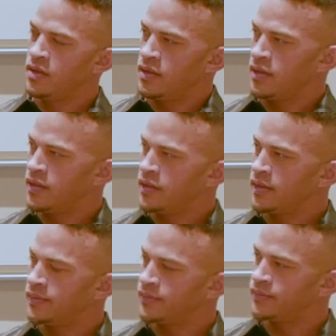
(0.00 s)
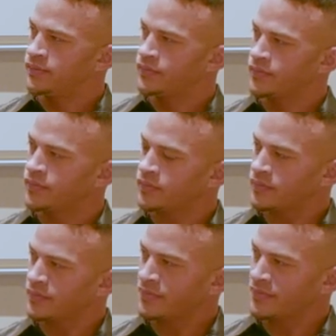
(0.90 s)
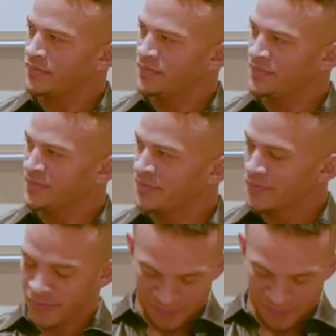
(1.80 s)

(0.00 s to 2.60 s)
This person isn't speaking.